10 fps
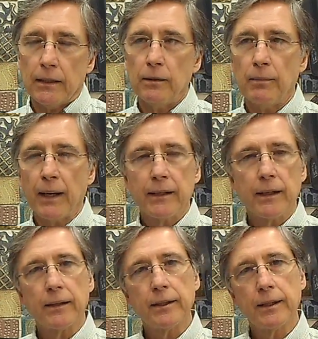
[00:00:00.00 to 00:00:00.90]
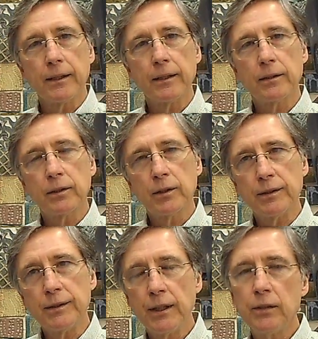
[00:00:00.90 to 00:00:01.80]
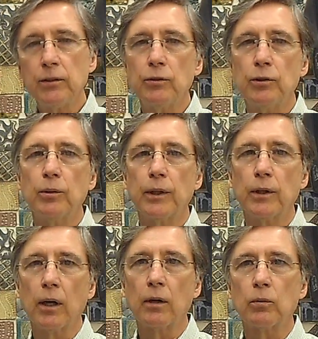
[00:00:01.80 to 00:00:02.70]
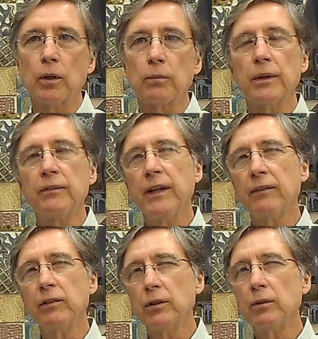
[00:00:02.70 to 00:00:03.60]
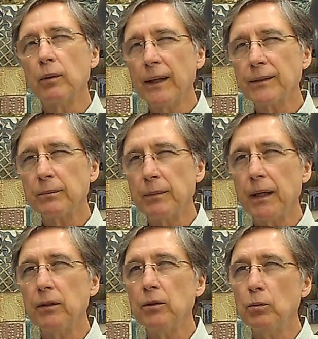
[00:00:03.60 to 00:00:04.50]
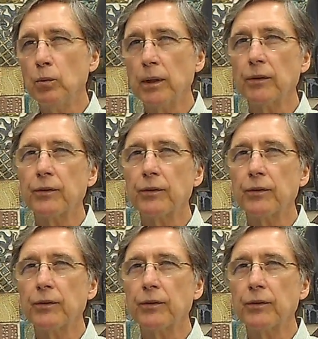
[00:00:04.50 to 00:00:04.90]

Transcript: you might not continue doing artwork, but if you have a good resume, you will.